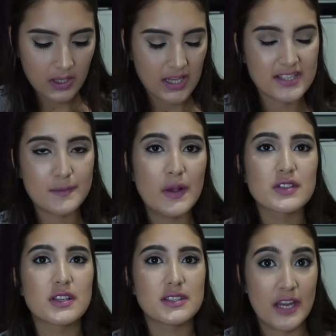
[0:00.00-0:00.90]
It
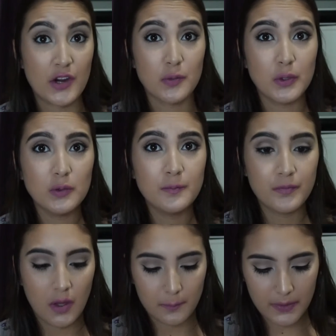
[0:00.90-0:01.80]
smells
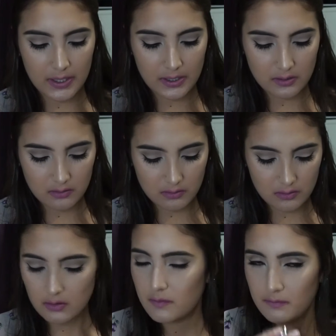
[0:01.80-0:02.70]
terrible, but
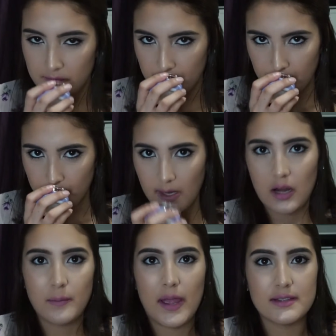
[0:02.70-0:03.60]

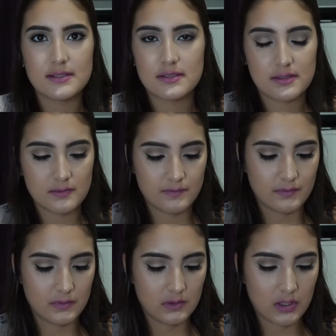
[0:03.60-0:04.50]
hair masks
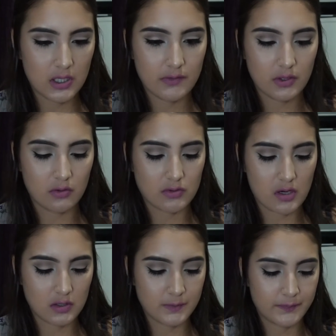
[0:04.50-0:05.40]
can never go
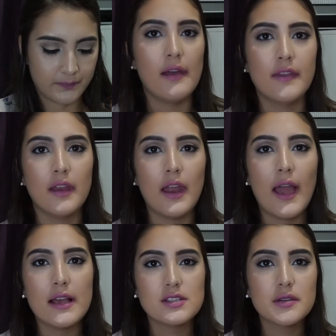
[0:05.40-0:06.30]
wrong. And then
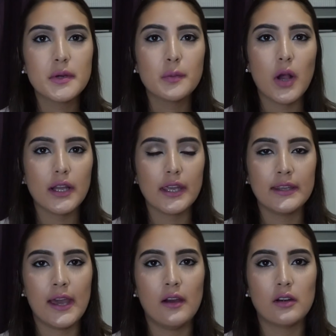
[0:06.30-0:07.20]
as you were
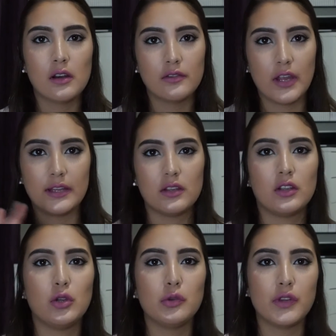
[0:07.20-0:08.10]
walking out of like the
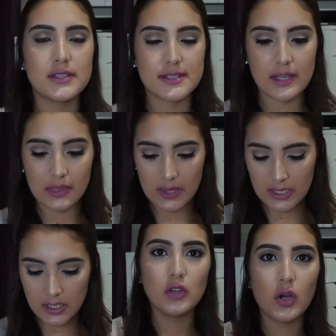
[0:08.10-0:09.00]
Q V C
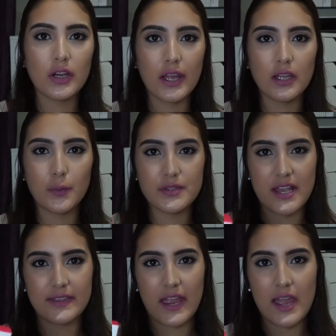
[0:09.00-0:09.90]
thing, Laura Geller was
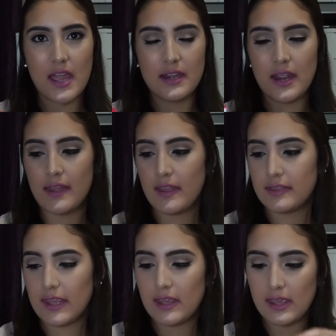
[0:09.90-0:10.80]
at the end, and
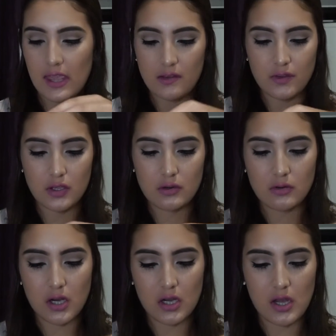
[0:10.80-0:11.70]
then they gave
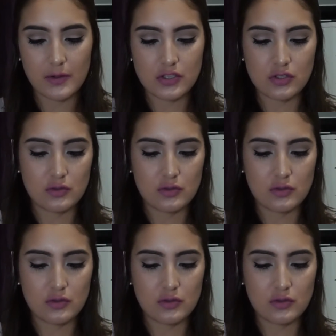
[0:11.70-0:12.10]
you a